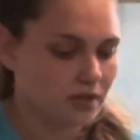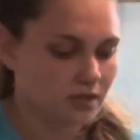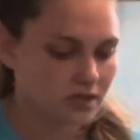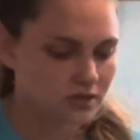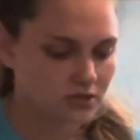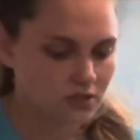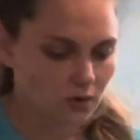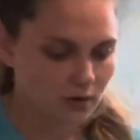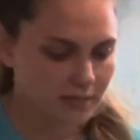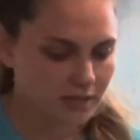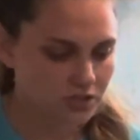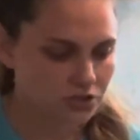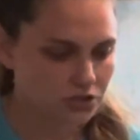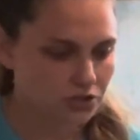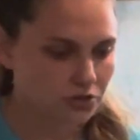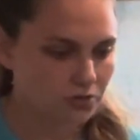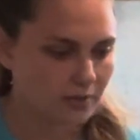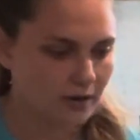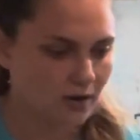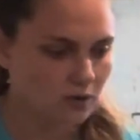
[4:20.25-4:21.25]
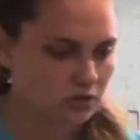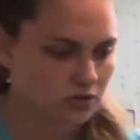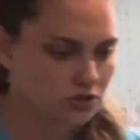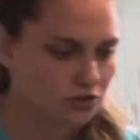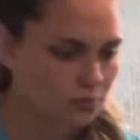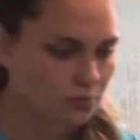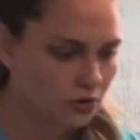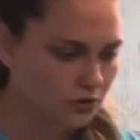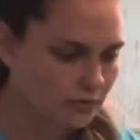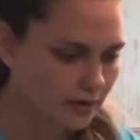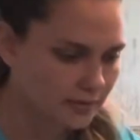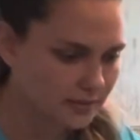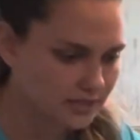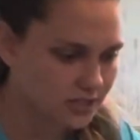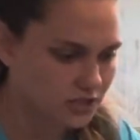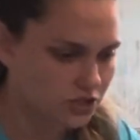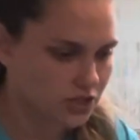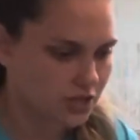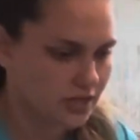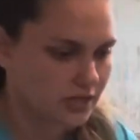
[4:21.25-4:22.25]
So I'm gonna do about 2 more
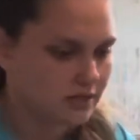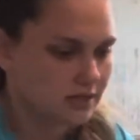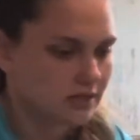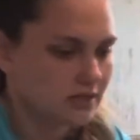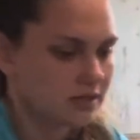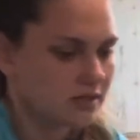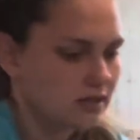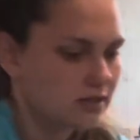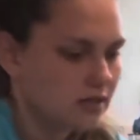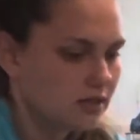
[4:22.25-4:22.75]
repetitions.